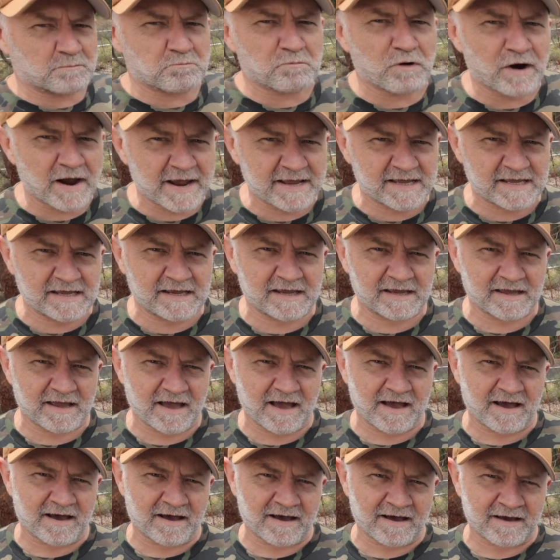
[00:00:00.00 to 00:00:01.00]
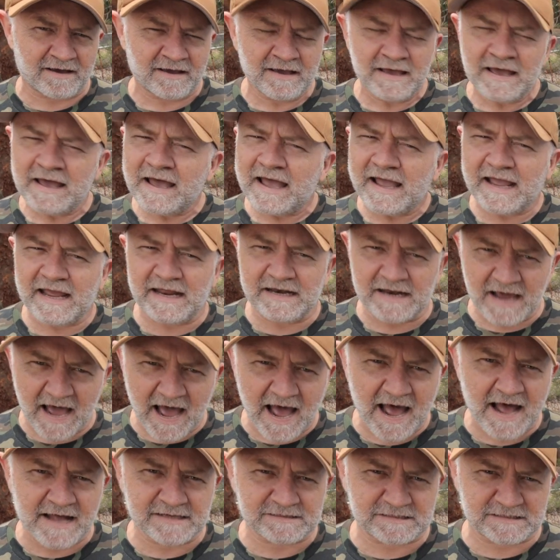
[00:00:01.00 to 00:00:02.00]
and braking are
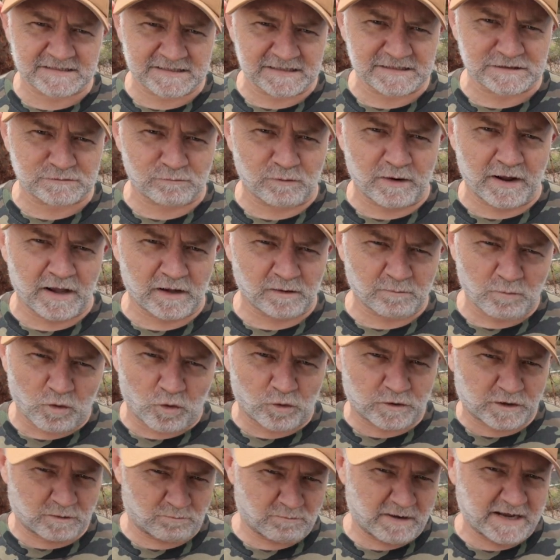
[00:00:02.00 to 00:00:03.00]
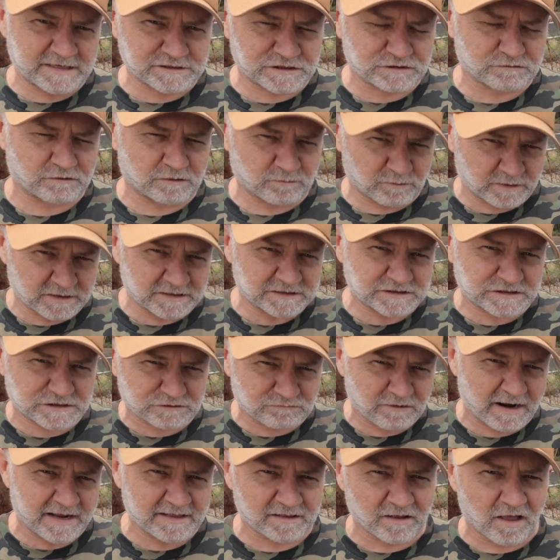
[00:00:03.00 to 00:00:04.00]
enhanced as well, more commensurate with its
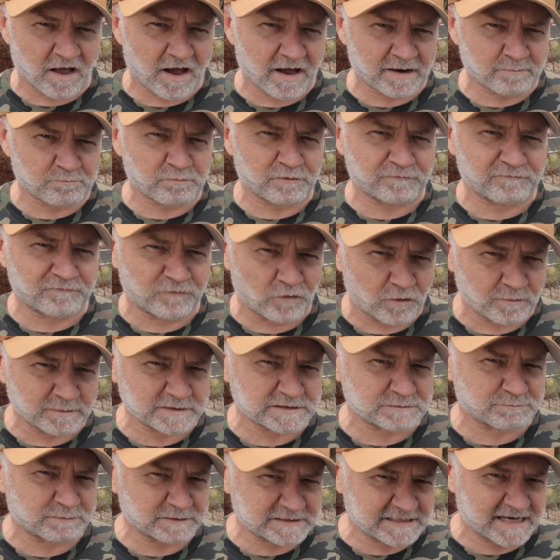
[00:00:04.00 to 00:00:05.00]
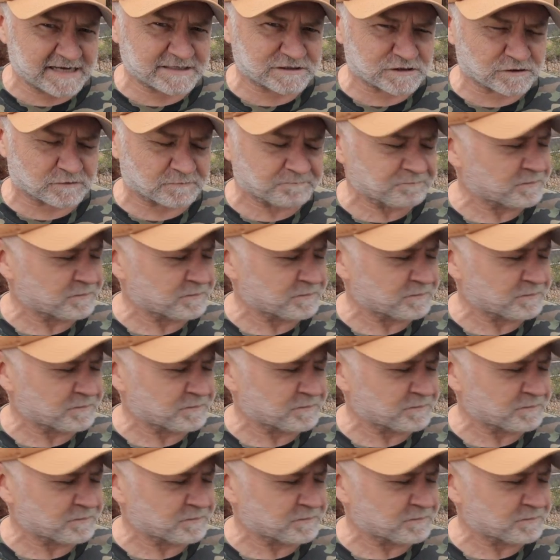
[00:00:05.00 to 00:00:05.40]
straight line performance potential.